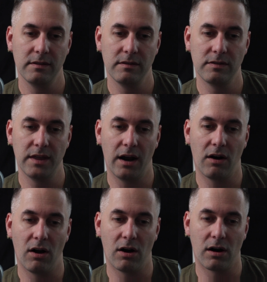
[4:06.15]
there
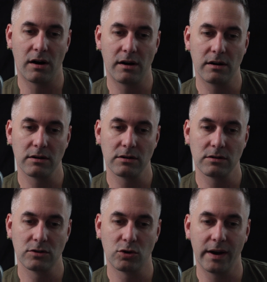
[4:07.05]
are
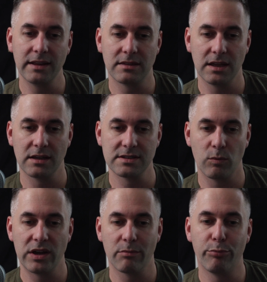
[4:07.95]
great things that
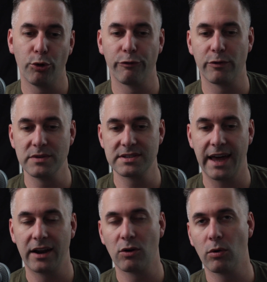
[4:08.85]
we can pull from these
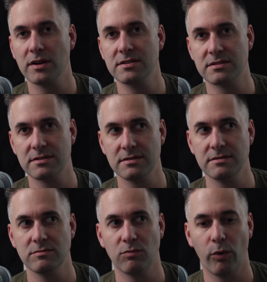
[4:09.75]
categories,
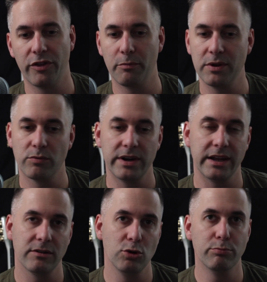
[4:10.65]
whether it be
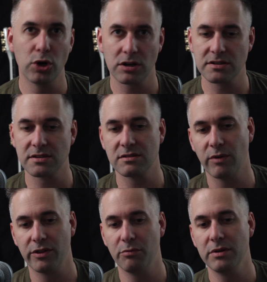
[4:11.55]
reading new books,
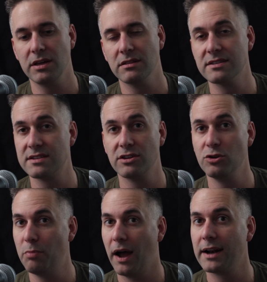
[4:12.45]
whether it be listening to
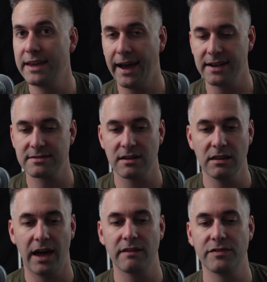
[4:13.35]
new podcasts. A
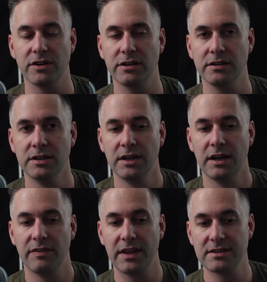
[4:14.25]
lot of the
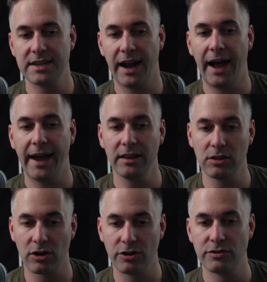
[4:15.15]
things that I
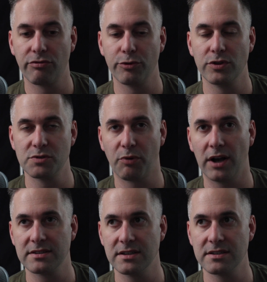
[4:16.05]
learned through this
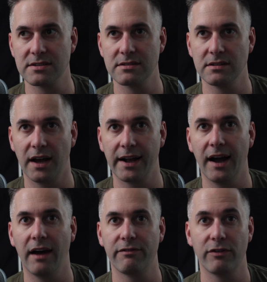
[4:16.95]
process, I
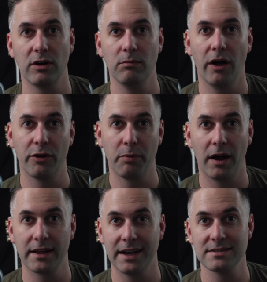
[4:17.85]
got from other
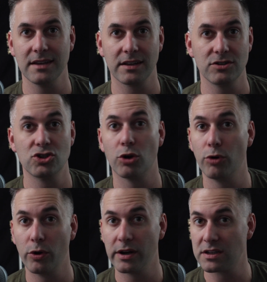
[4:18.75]
podcasts like the Joe
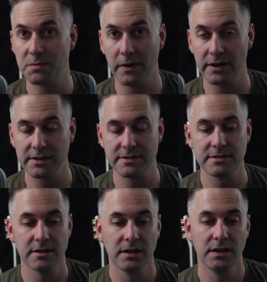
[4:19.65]
Rogan Experience.